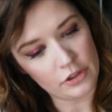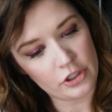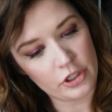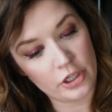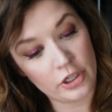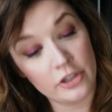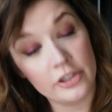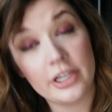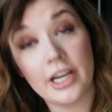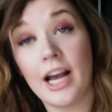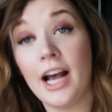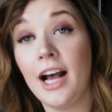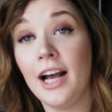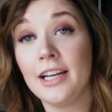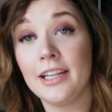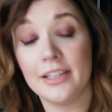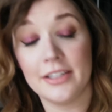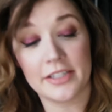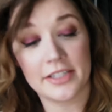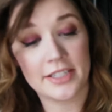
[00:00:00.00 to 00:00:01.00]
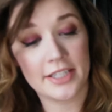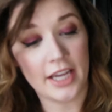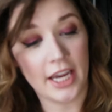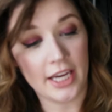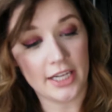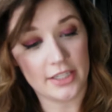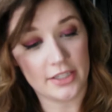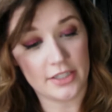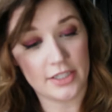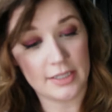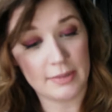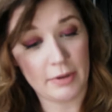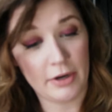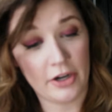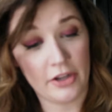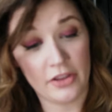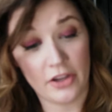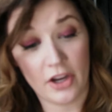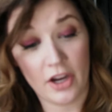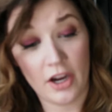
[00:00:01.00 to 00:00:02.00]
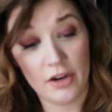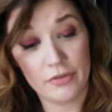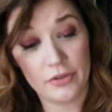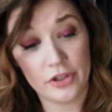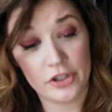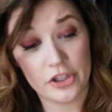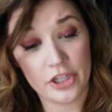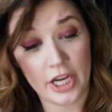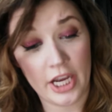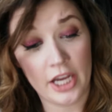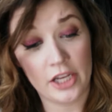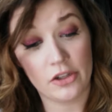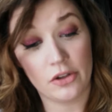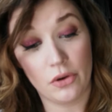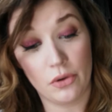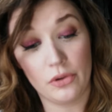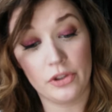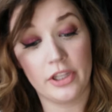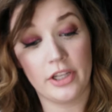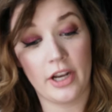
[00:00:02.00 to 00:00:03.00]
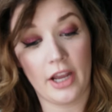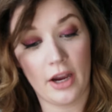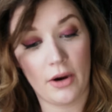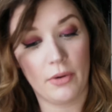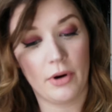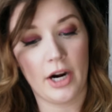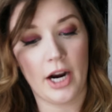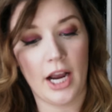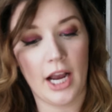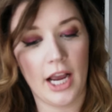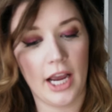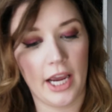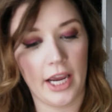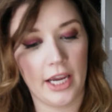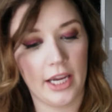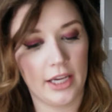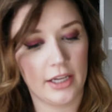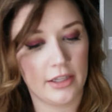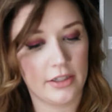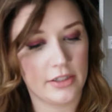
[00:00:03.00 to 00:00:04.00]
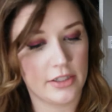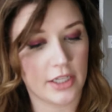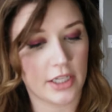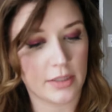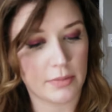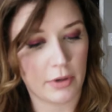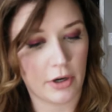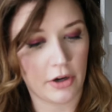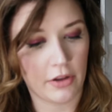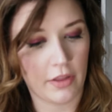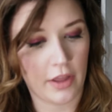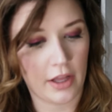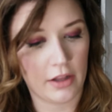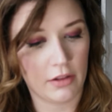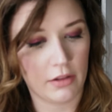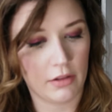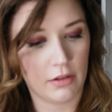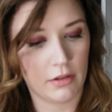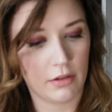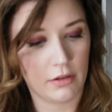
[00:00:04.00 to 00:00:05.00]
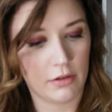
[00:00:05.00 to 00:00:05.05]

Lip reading: Turned On and Psych. This is part of the Cover Shot Golden Hour Eye. So it's part of that